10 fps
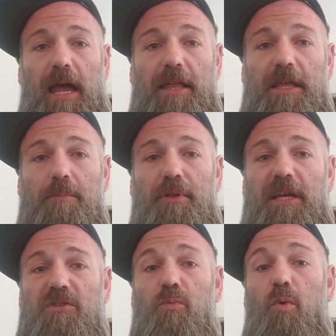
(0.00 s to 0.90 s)
and then
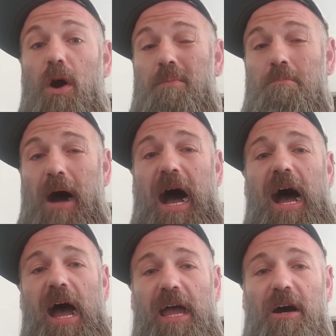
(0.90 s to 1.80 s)
placed 1
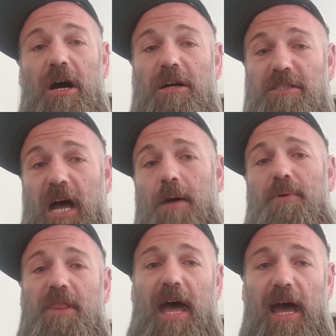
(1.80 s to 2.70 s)
buy on top
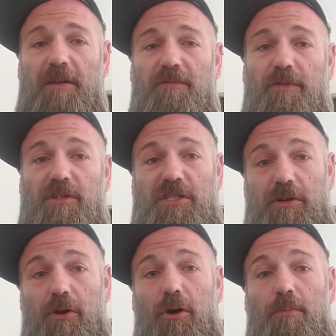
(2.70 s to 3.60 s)
of that for
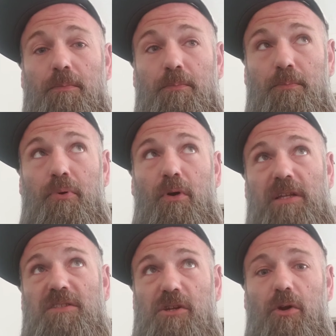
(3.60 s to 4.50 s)

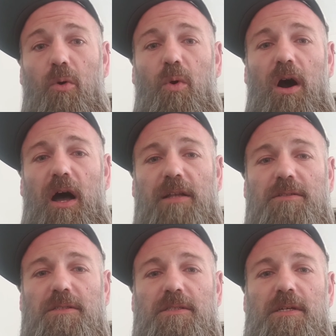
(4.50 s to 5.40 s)
0.01.
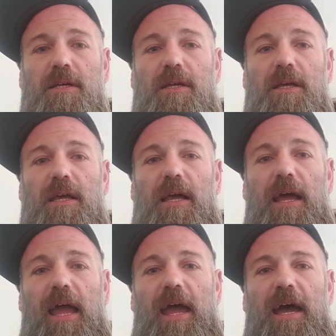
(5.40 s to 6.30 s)

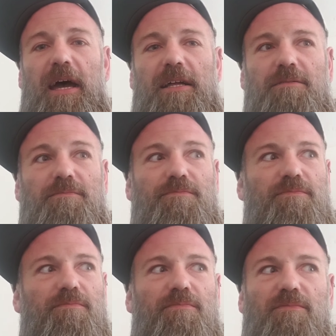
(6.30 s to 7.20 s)
And
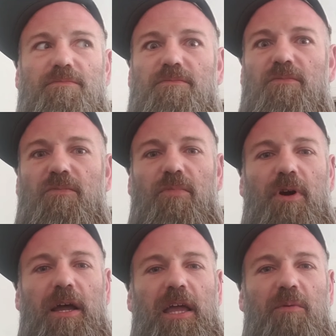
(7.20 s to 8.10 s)

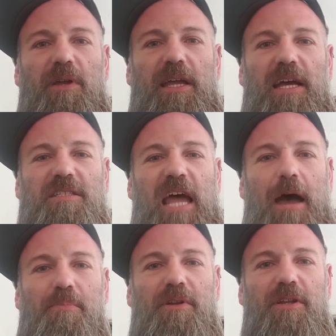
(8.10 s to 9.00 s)
what can we guess
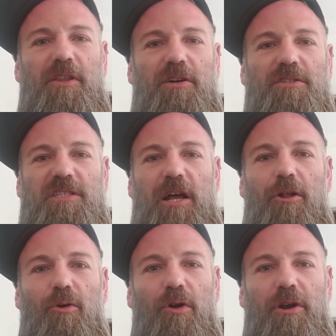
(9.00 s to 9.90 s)
happened to those sell
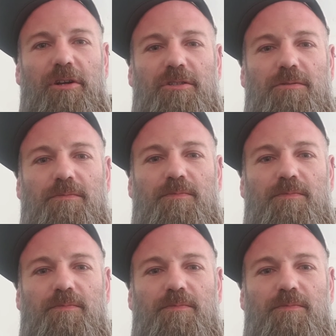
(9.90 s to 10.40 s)
orders?